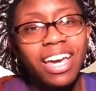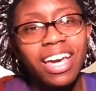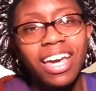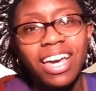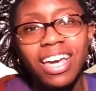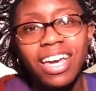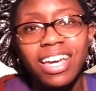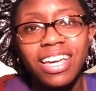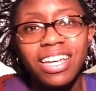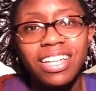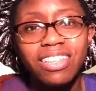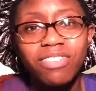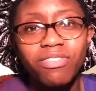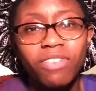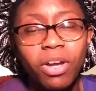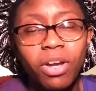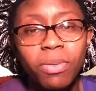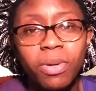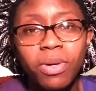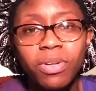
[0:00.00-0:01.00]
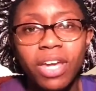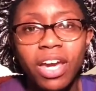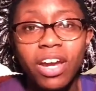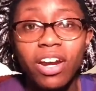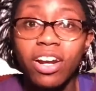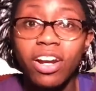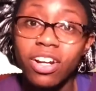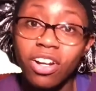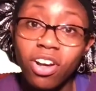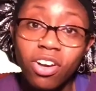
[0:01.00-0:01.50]
and follow me on
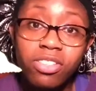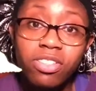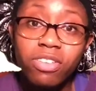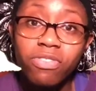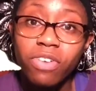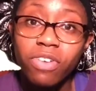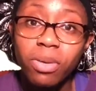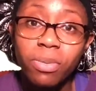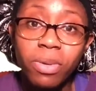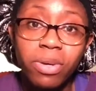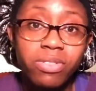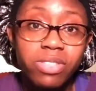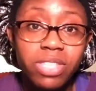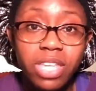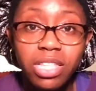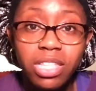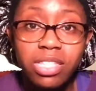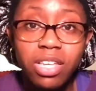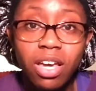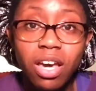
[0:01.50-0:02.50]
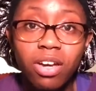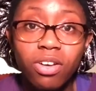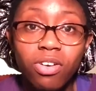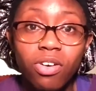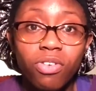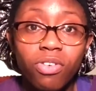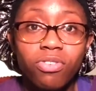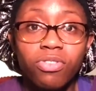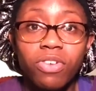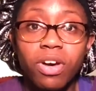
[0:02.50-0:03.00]
there. And also follow me on TikTok.
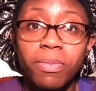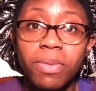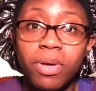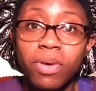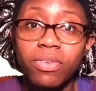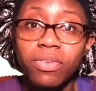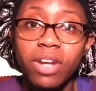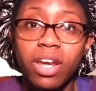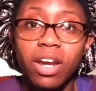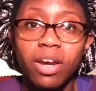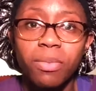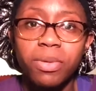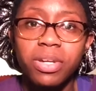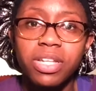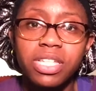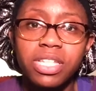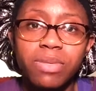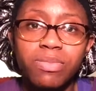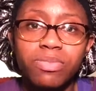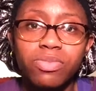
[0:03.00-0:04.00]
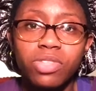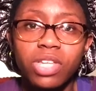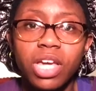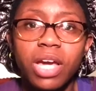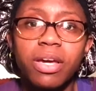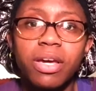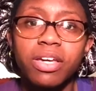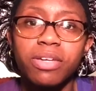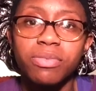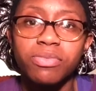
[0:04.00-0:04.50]
Go follow me on there because I'm
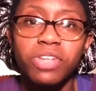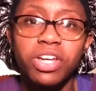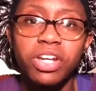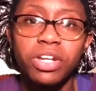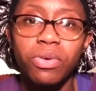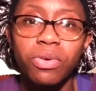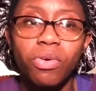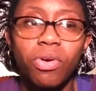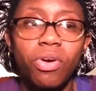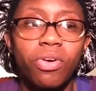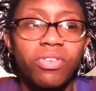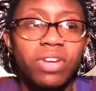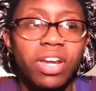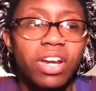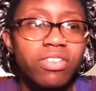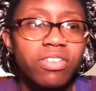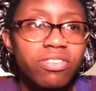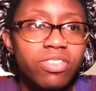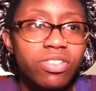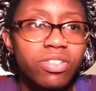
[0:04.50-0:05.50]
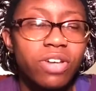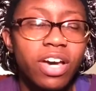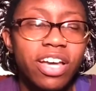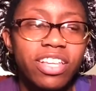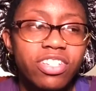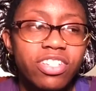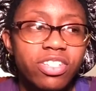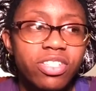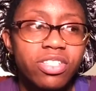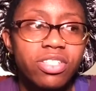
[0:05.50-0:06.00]
trying to grow on there too.
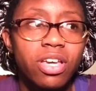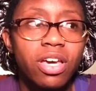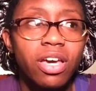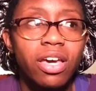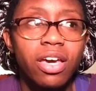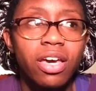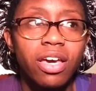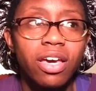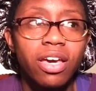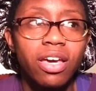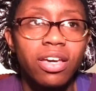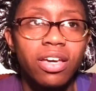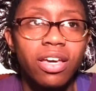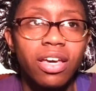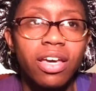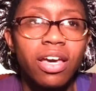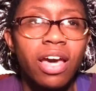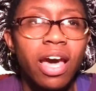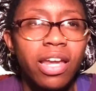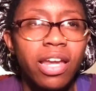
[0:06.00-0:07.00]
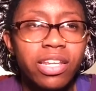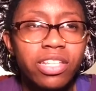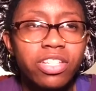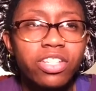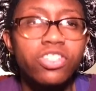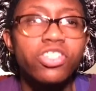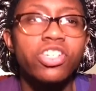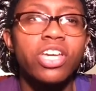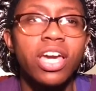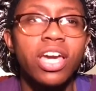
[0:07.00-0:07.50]
I need
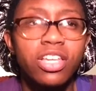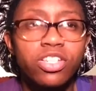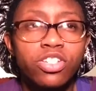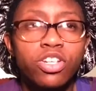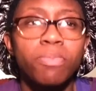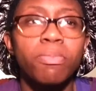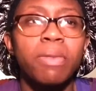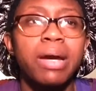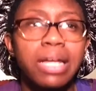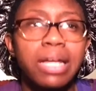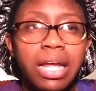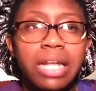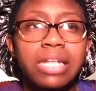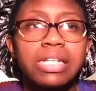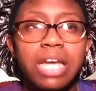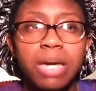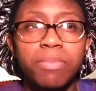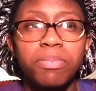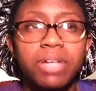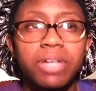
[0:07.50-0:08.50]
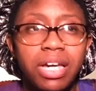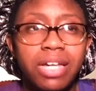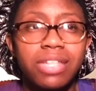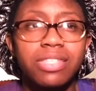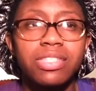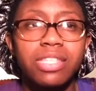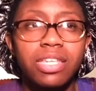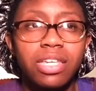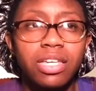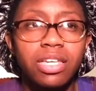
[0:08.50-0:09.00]
to change up my type of
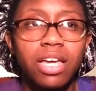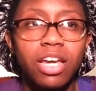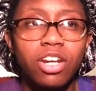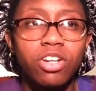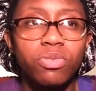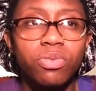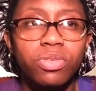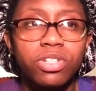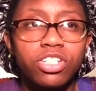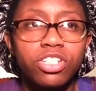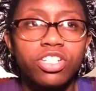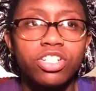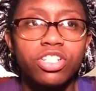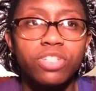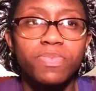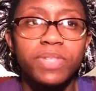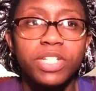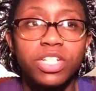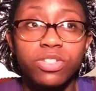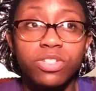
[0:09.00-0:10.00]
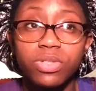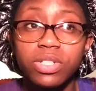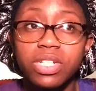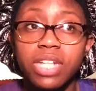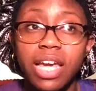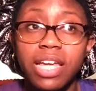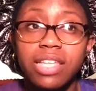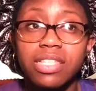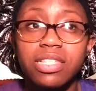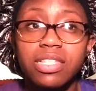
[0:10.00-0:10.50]
content. I don't want to just be doing
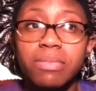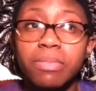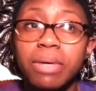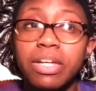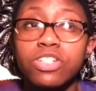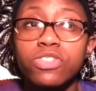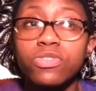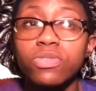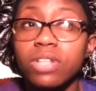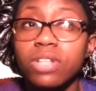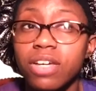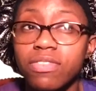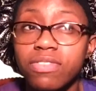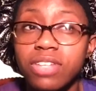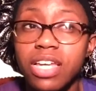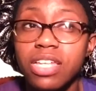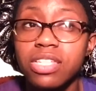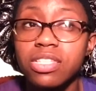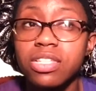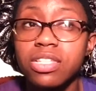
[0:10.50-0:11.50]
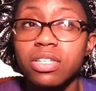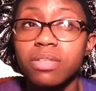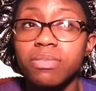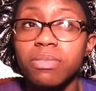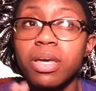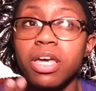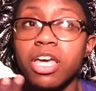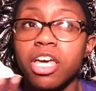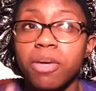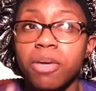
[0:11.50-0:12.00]
dancing, but I do love dancing.
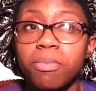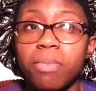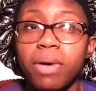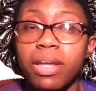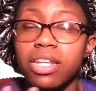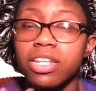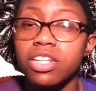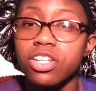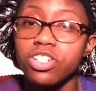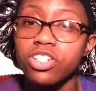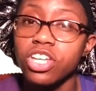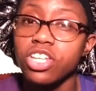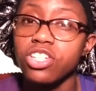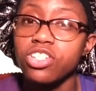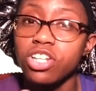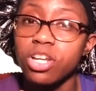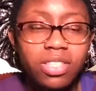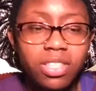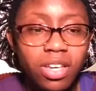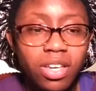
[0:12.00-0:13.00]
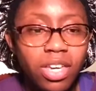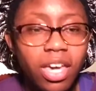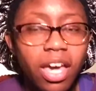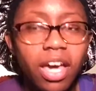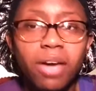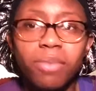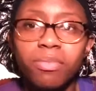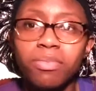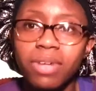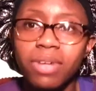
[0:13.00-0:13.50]
But I need to change it up. So
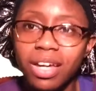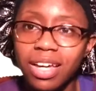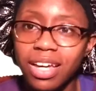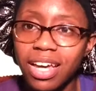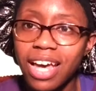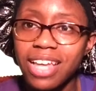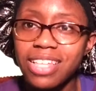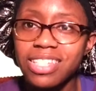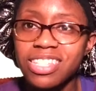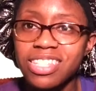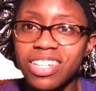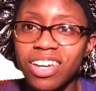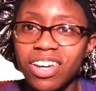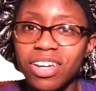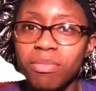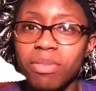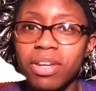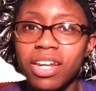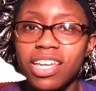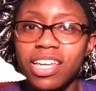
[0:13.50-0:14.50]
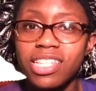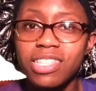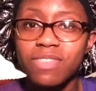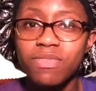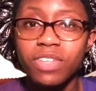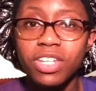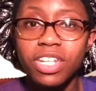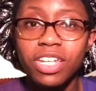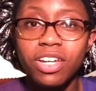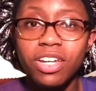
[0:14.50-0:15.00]
yeah, but I see y'all in my next
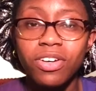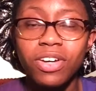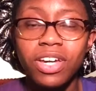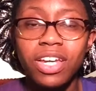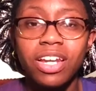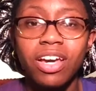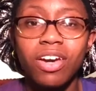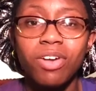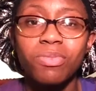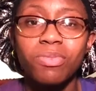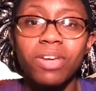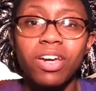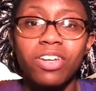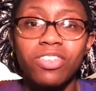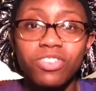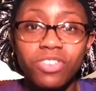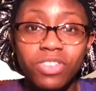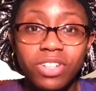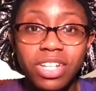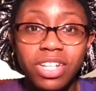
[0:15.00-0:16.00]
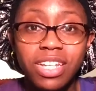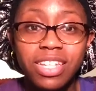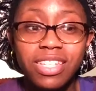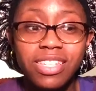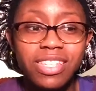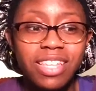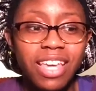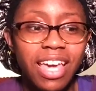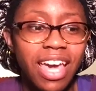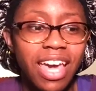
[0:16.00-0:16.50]
video, and I hope y'all enjoy
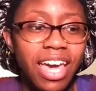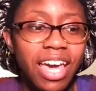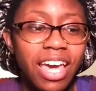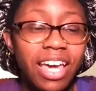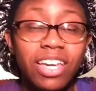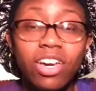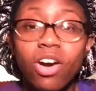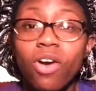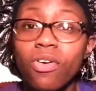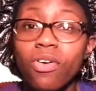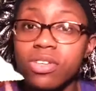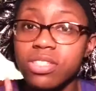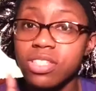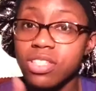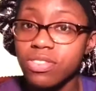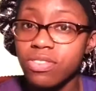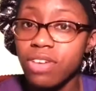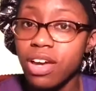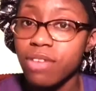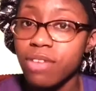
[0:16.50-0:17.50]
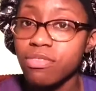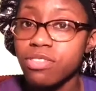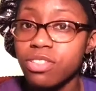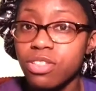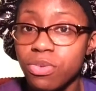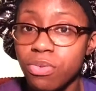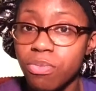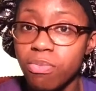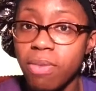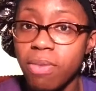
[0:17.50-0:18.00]
this. And go and subscribe
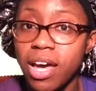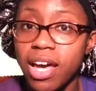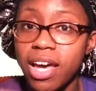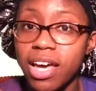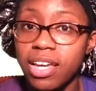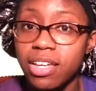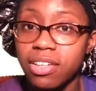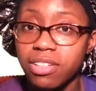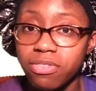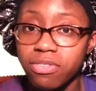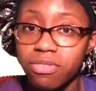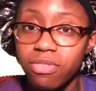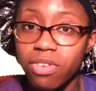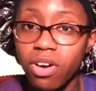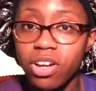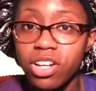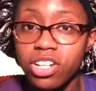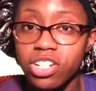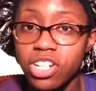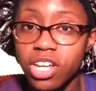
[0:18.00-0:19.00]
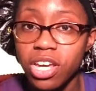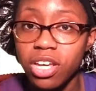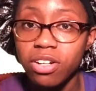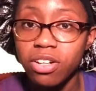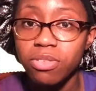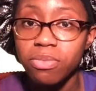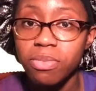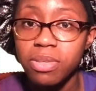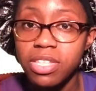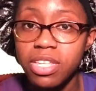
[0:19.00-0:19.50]
to my vlogging
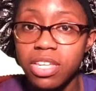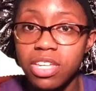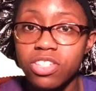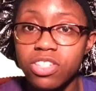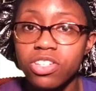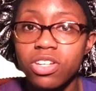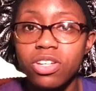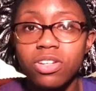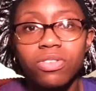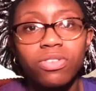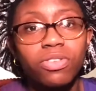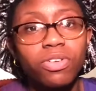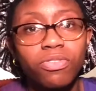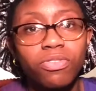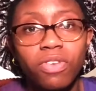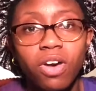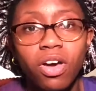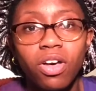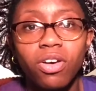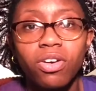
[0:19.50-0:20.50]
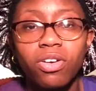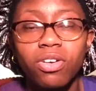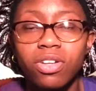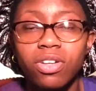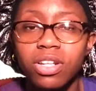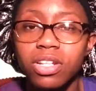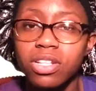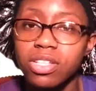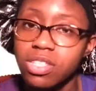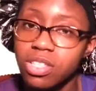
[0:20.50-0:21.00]
channel, my second channel. Go follow
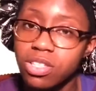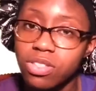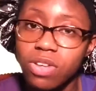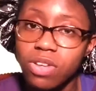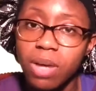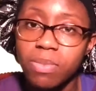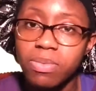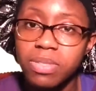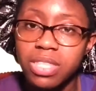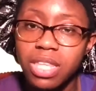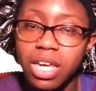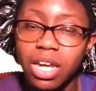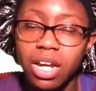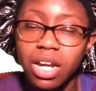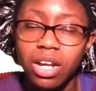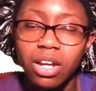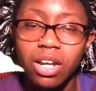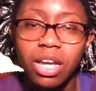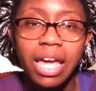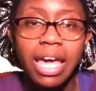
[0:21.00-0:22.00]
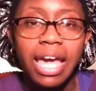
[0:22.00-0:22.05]
and subscribe to there.